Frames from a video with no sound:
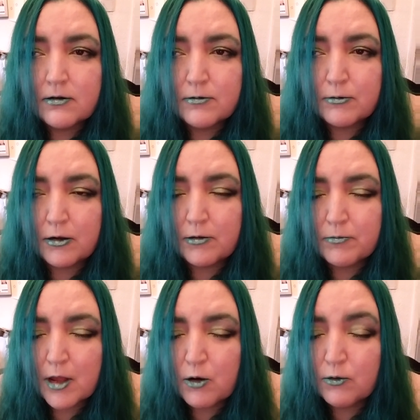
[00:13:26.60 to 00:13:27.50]
But
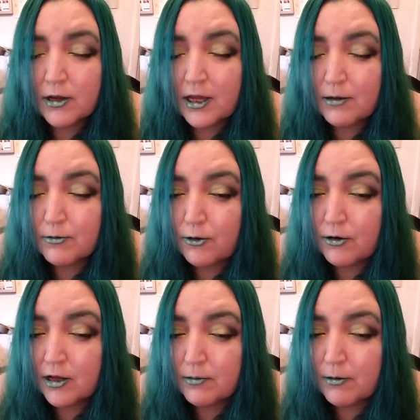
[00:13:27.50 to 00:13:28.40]
I won't keep
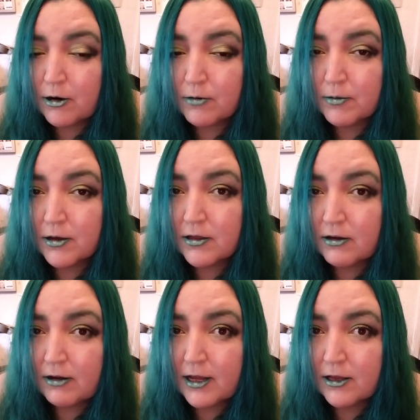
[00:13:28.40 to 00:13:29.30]
talking about her because I'll
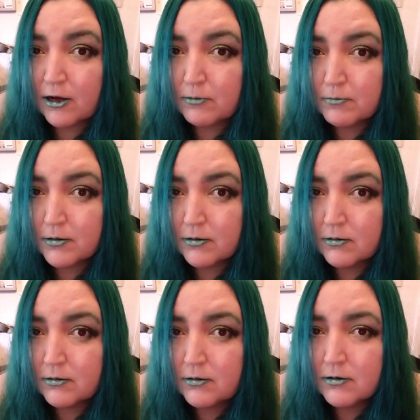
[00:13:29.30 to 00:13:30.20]
end up
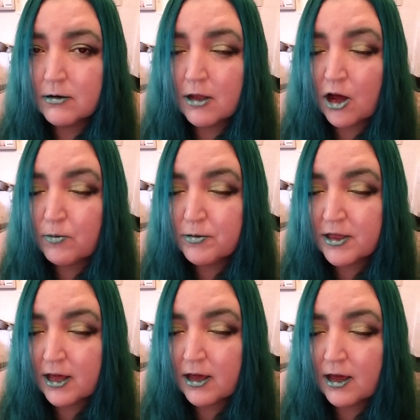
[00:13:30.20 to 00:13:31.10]

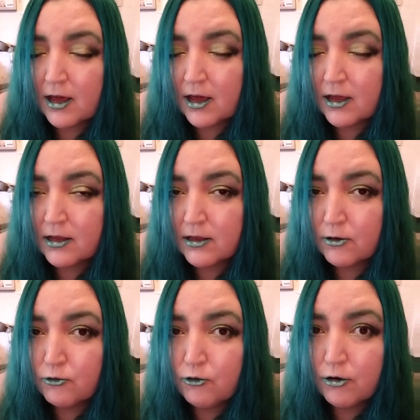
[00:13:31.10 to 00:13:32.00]
upset and
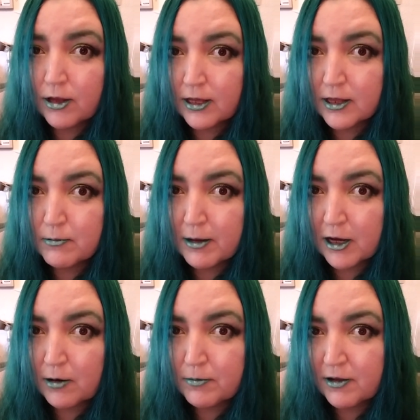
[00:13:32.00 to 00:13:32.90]
ruining the
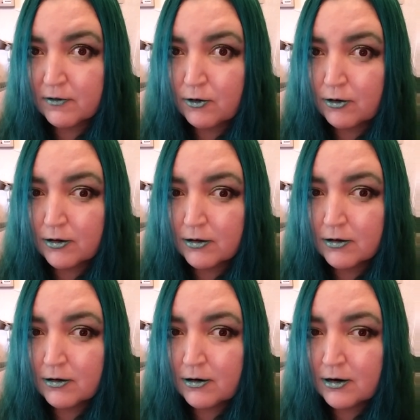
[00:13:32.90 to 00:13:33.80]
makeup that I've got on.
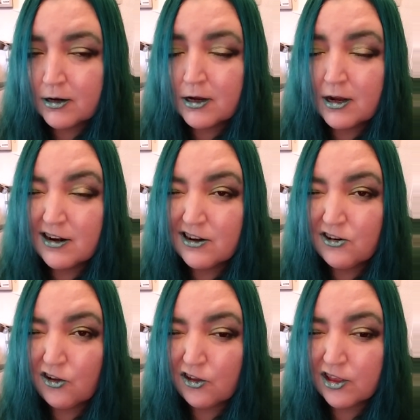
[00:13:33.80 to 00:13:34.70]

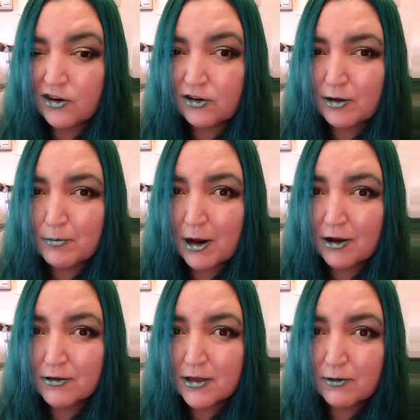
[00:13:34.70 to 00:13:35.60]
Not that it really
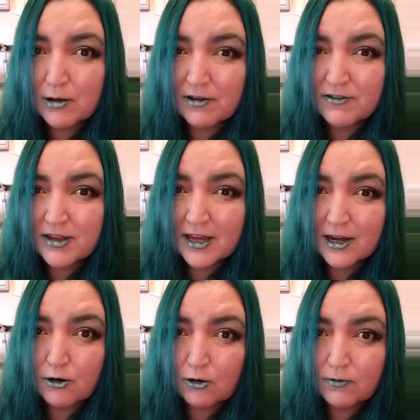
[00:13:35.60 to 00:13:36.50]
matters, I'm going to have to take it
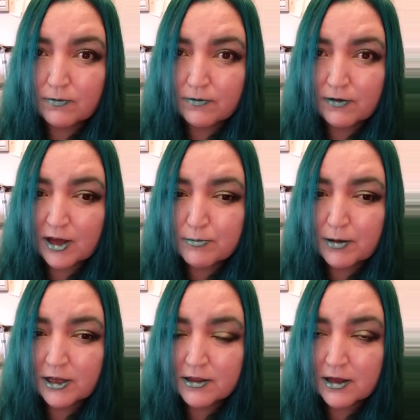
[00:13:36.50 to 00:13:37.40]
off in 5
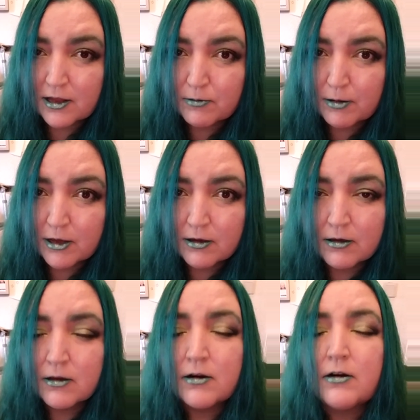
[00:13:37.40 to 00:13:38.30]
minutes anyway.
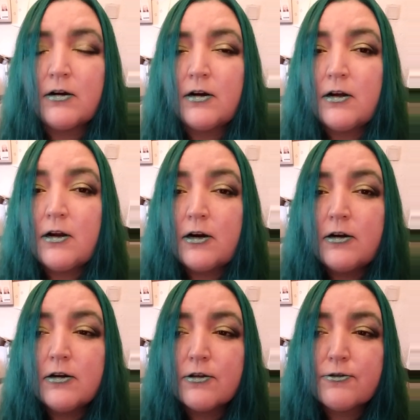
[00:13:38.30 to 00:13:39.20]

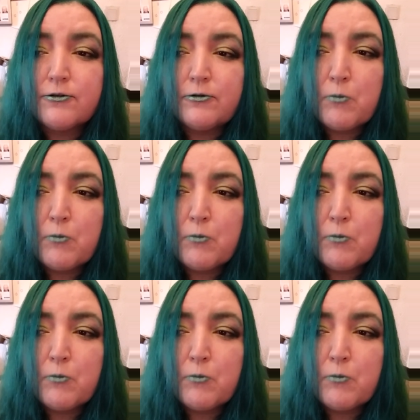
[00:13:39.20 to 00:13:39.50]
So,